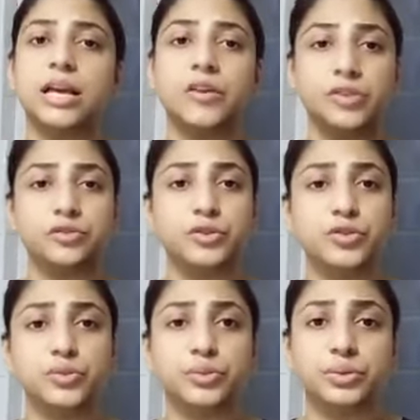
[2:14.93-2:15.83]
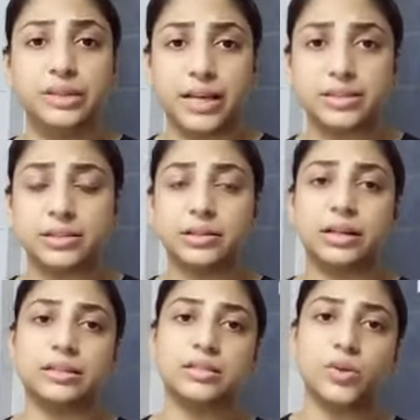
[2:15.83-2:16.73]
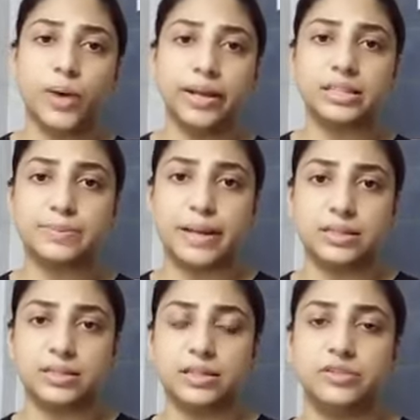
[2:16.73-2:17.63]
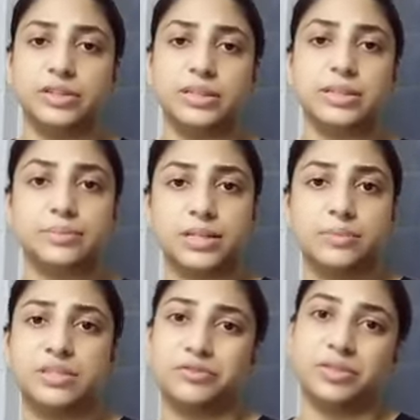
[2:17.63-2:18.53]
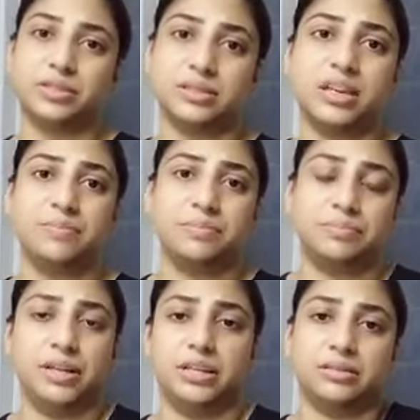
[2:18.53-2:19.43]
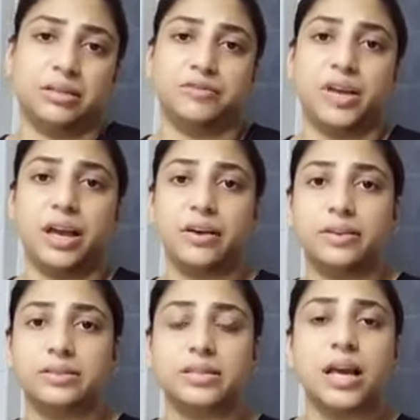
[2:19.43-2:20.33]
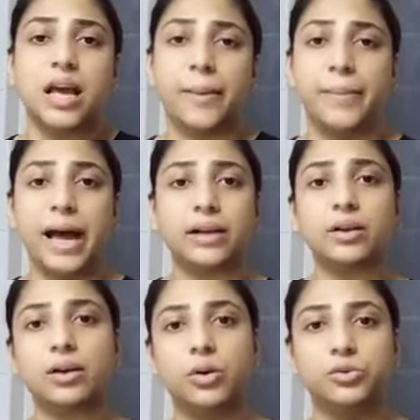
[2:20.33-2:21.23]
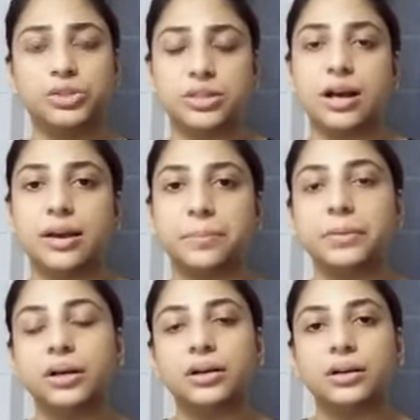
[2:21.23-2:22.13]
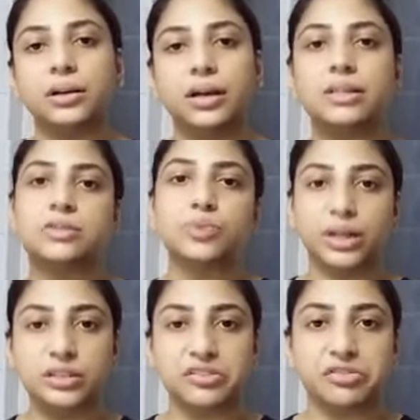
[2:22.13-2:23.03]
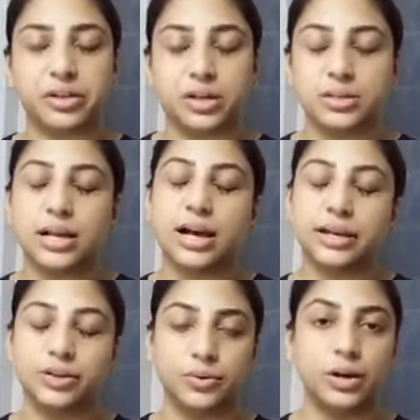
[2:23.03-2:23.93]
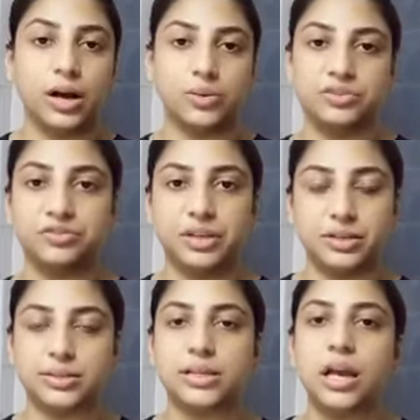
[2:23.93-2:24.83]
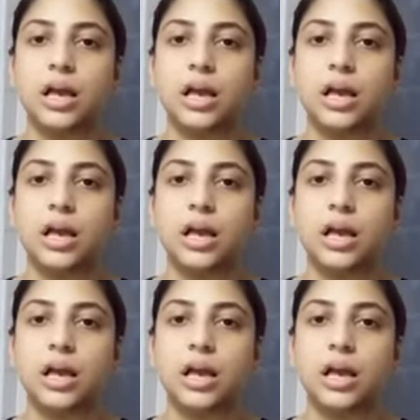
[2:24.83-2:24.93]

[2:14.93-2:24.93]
even if you do laser it's quite expensive and sometimes if it's keep like if the hair is back over time it's really difficult i know how it feels